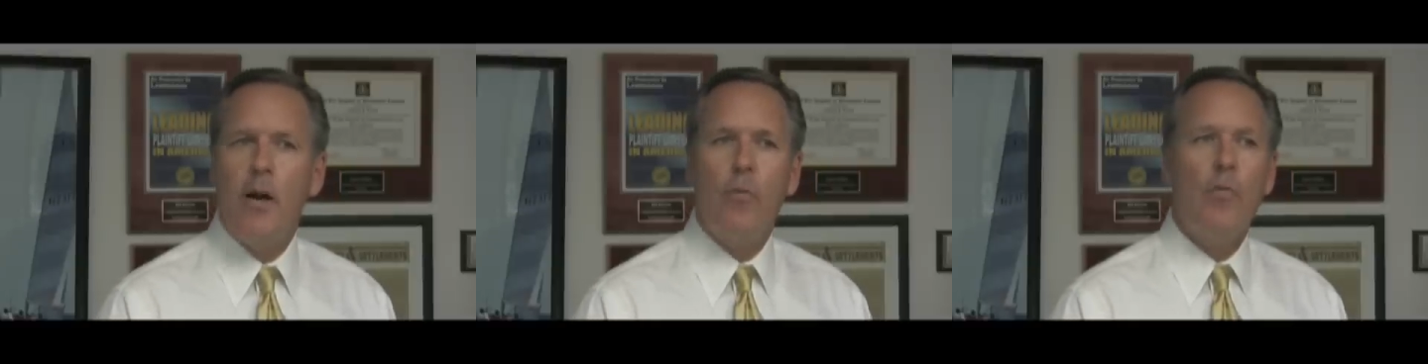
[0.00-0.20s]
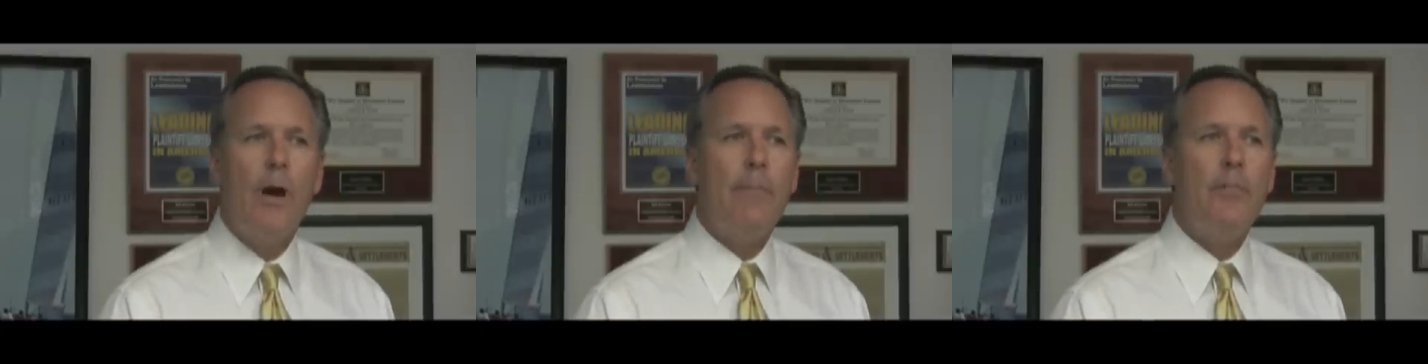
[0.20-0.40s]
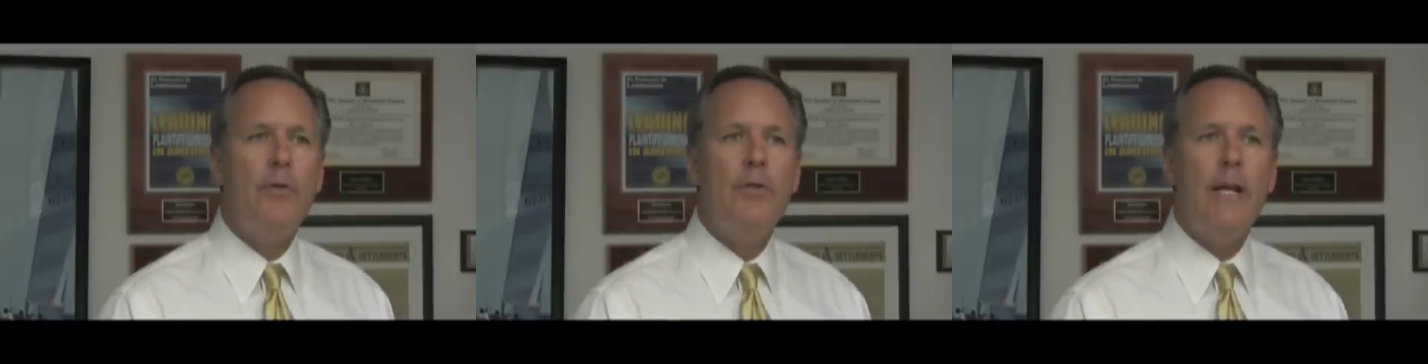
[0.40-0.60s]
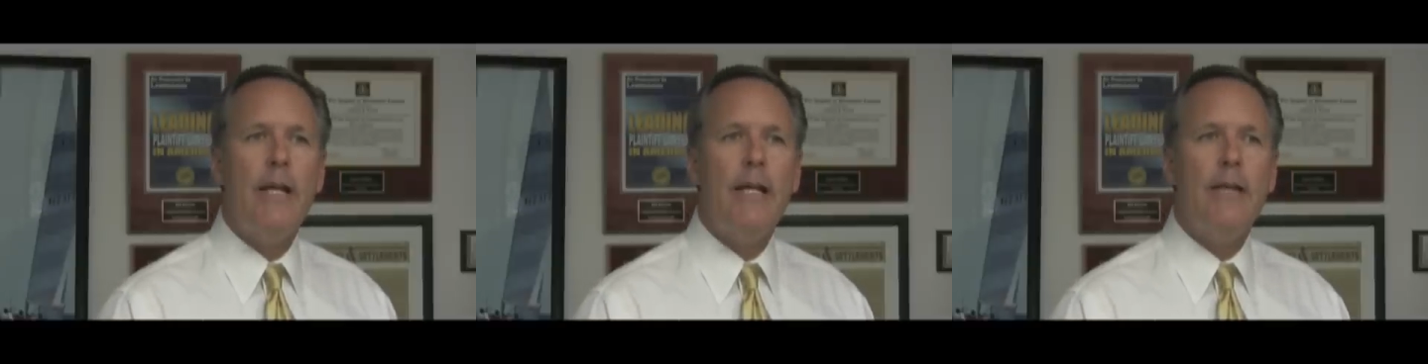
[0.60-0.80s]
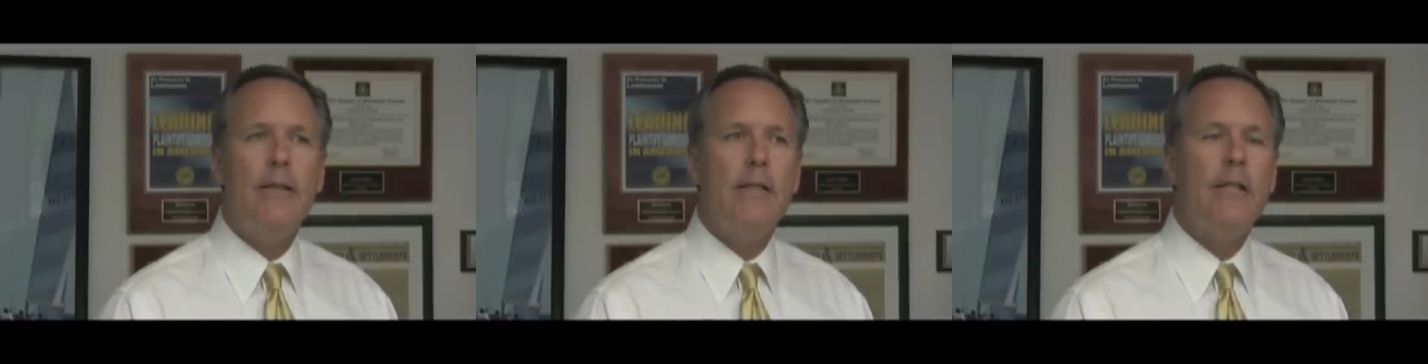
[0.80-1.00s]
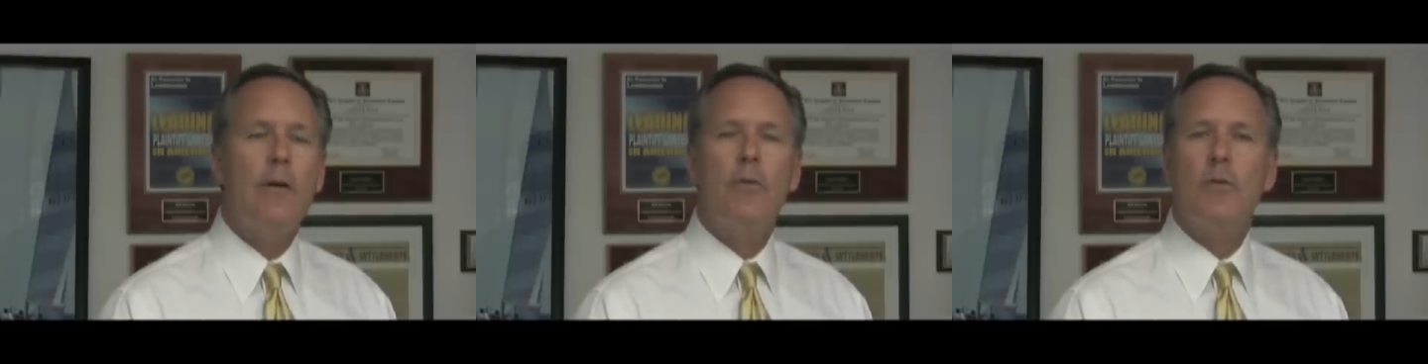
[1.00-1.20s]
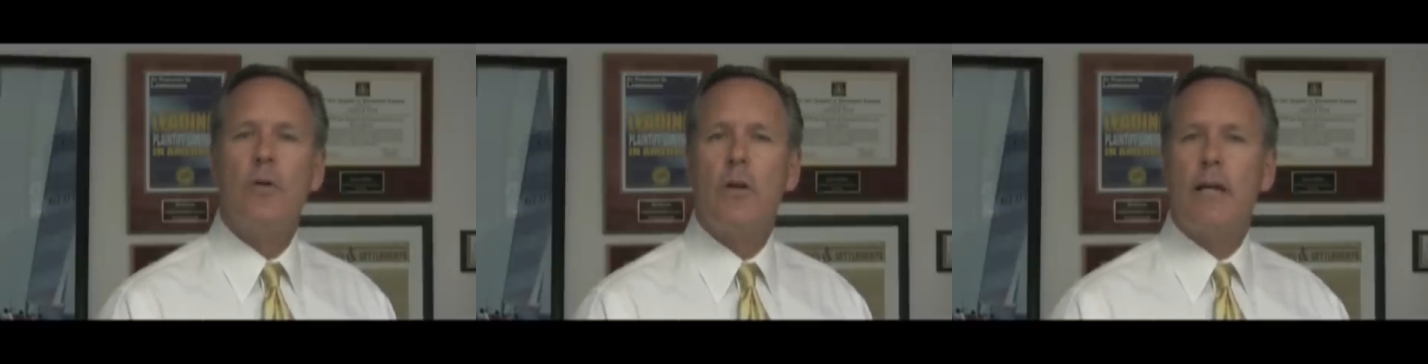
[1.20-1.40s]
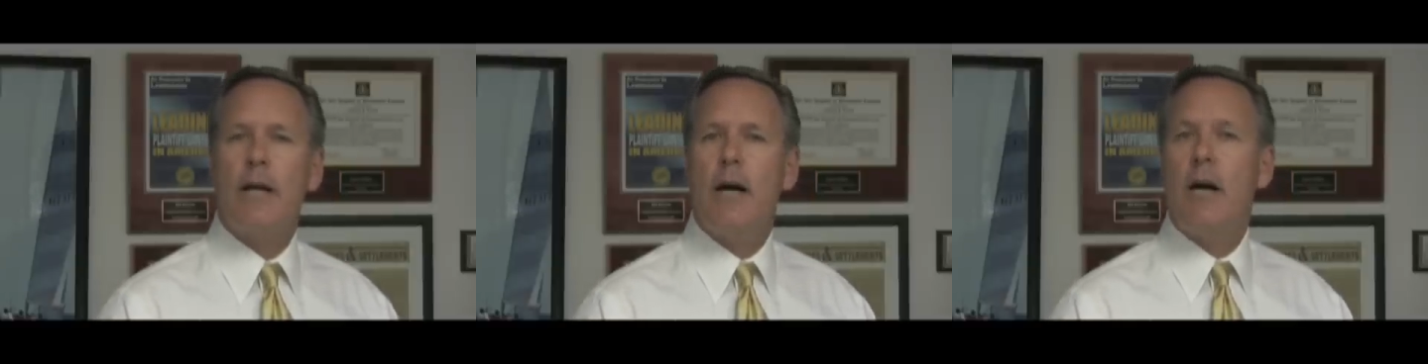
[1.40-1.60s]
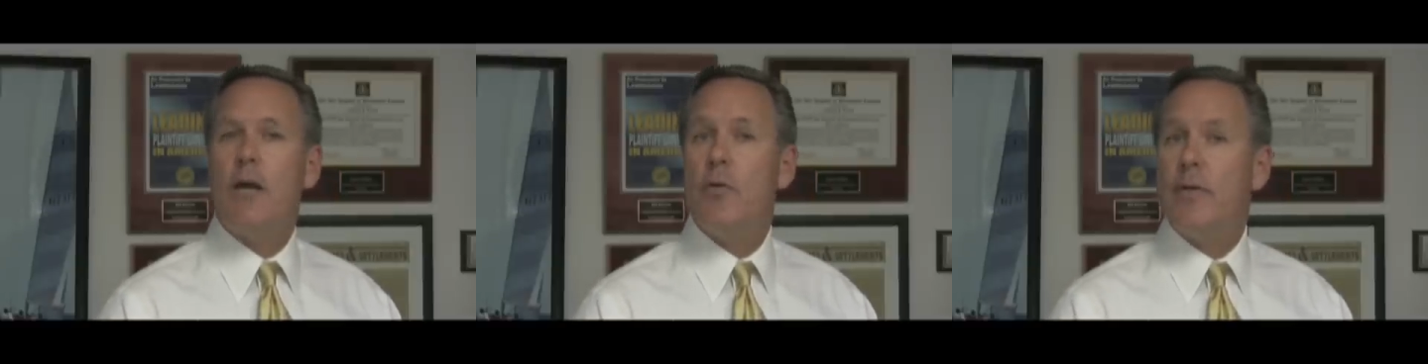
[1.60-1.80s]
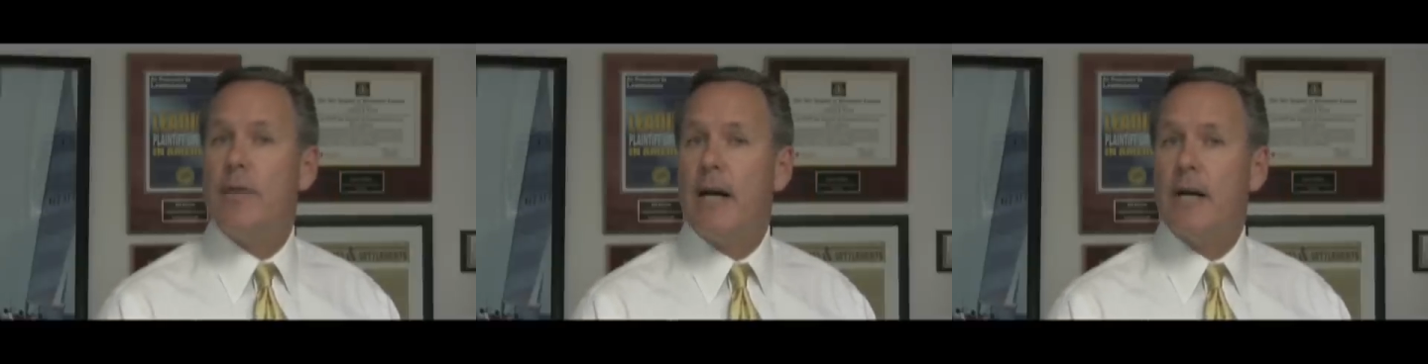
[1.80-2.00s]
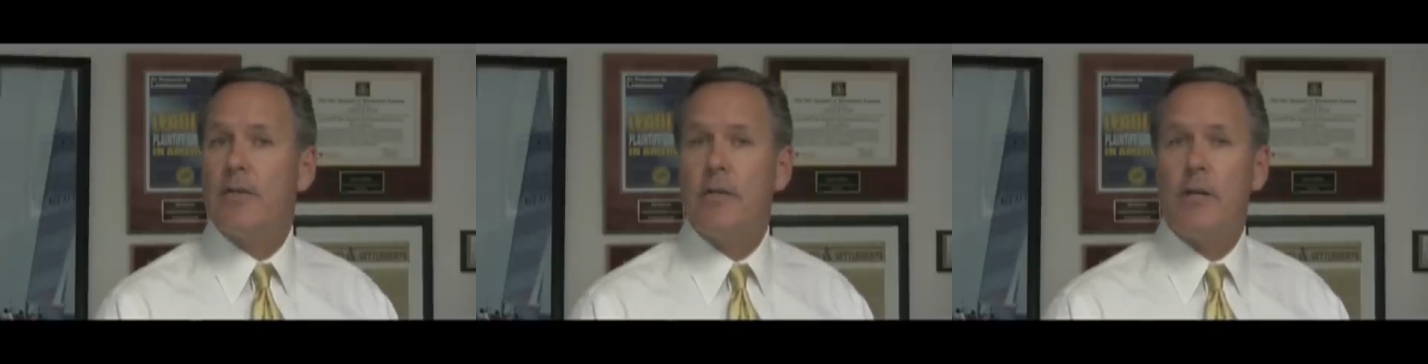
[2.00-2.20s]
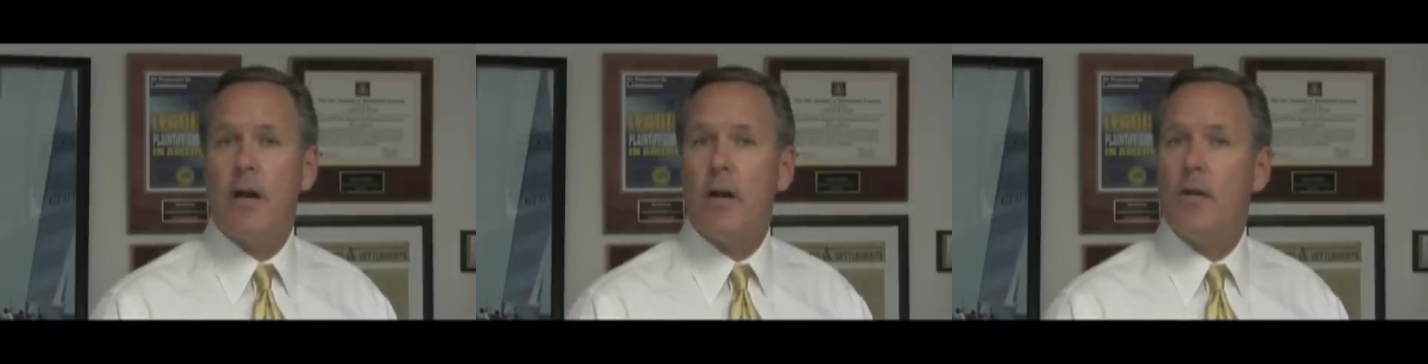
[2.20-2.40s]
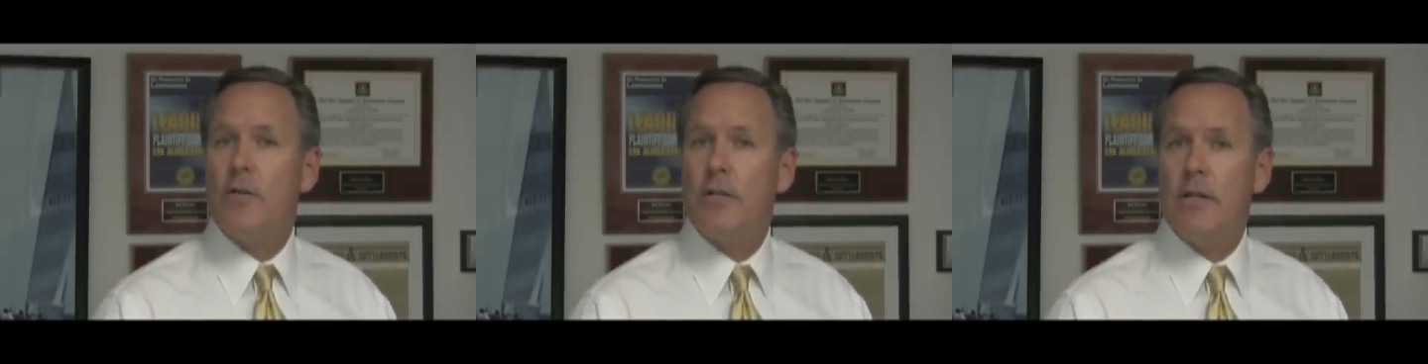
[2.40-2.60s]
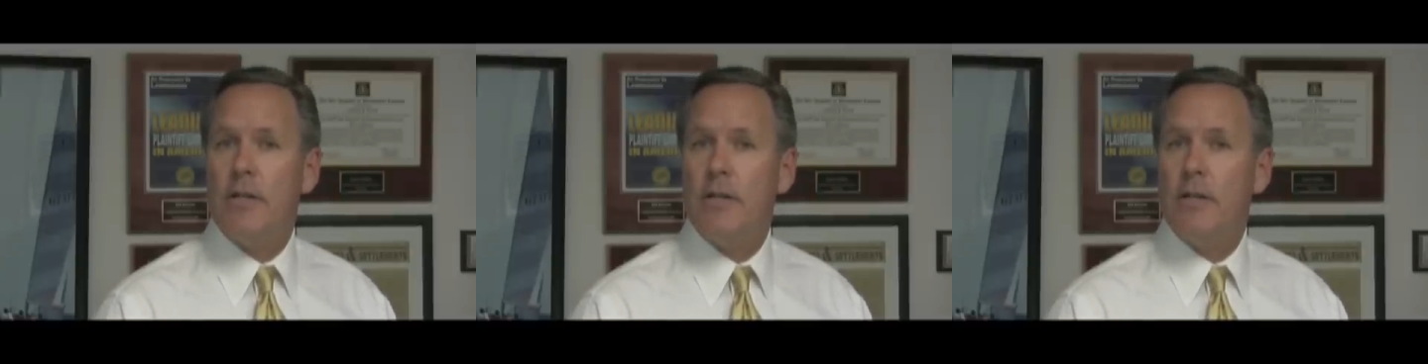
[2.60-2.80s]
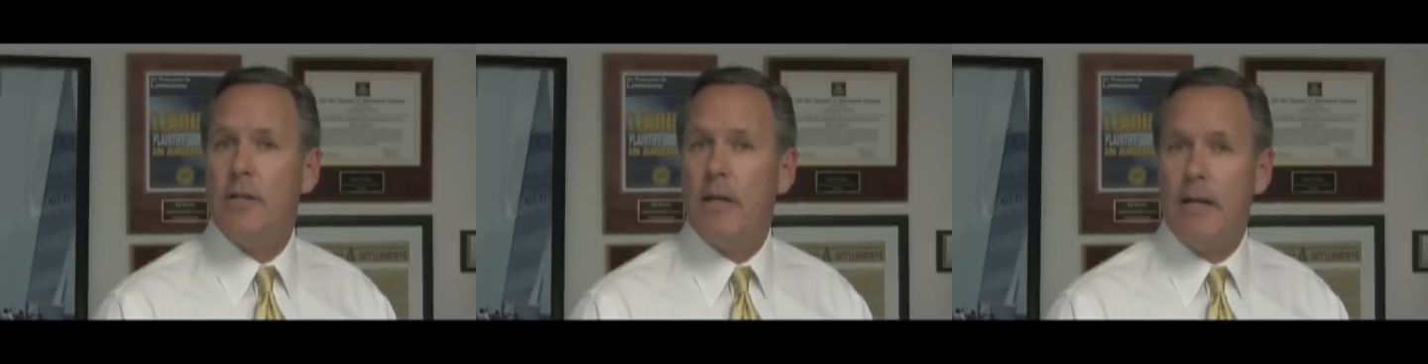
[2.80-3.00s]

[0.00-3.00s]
representing that there was only $100,000 in,